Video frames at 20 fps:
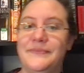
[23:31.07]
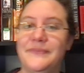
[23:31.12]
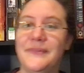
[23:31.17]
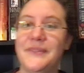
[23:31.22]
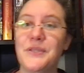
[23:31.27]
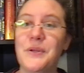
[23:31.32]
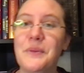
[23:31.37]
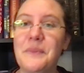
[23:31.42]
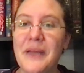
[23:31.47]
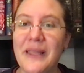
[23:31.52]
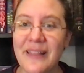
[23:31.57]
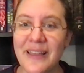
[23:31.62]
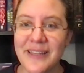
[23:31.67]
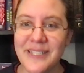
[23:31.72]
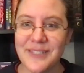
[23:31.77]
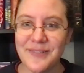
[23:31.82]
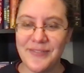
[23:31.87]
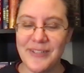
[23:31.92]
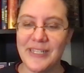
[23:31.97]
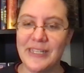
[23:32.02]
So, in my
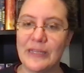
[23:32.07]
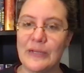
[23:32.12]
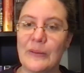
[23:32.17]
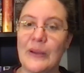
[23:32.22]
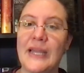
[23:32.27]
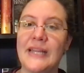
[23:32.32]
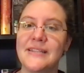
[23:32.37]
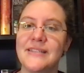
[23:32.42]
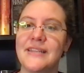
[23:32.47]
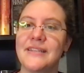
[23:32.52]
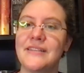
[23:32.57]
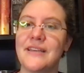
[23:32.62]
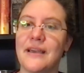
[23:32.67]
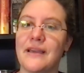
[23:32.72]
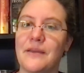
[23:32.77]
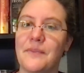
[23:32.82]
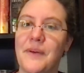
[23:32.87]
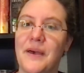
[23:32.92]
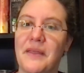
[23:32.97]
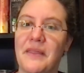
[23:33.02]
last video, I did
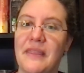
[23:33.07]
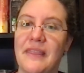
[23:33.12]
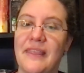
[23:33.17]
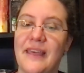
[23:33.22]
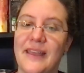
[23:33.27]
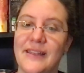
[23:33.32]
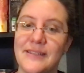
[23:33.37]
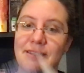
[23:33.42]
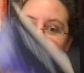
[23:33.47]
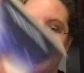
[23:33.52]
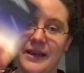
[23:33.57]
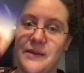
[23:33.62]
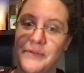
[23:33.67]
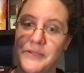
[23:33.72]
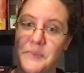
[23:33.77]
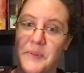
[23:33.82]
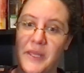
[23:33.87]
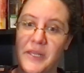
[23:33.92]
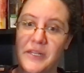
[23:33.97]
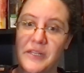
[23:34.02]
talk about that I
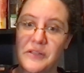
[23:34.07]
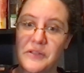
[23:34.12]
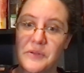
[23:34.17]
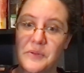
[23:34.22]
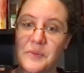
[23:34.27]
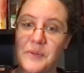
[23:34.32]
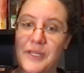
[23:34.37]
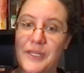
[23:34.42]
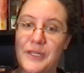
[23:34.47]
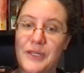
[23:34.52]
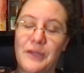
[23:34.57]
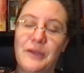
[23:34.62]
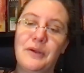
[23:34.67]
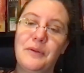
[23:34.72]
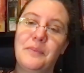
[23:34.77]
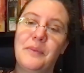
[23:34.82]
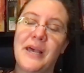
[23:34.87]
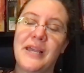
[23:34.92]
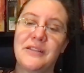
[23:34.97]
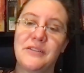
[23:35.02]
was planning to read
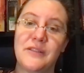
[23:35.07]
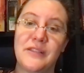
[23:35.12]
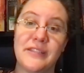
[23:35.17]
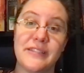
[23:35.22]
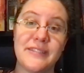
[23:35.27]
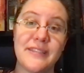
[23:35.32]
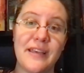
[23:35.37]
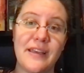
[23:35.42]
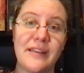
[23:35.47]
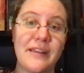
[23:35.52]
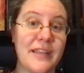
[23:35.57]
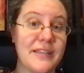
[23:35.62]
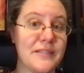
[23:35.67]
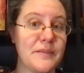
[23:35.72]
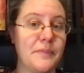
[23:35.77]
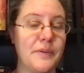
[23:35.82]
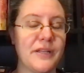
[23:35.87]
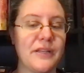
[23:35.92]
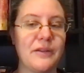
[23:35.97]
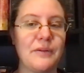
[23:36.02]
Goodbye to the Sun as a
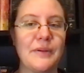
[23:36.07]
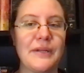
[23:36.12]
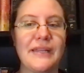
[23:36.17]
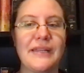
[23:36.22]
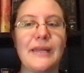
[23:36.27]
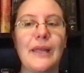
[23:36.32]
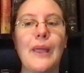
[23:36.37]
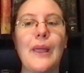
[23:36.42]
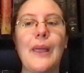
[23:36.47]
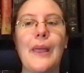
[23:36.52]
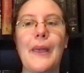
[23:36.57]
buddy read.